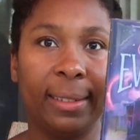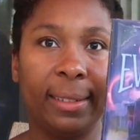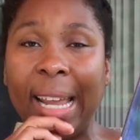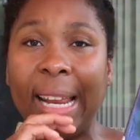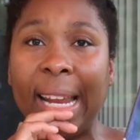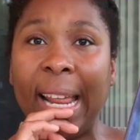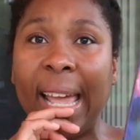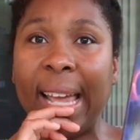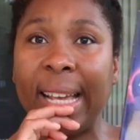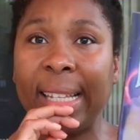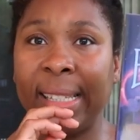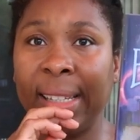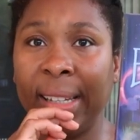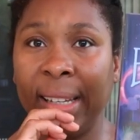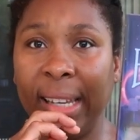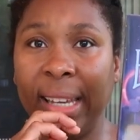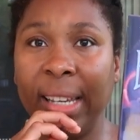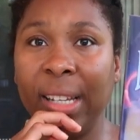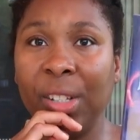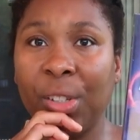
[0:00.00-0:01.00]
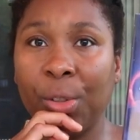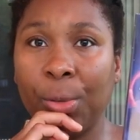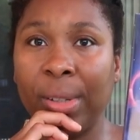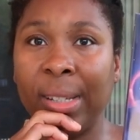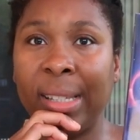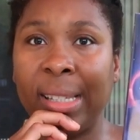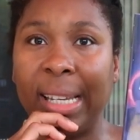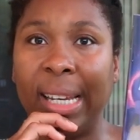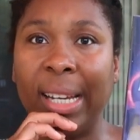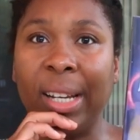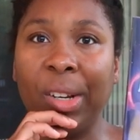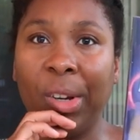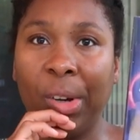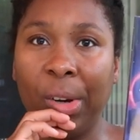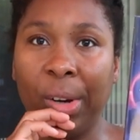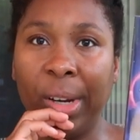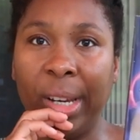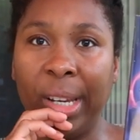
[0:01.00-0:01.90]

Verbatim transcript: and has an interest in her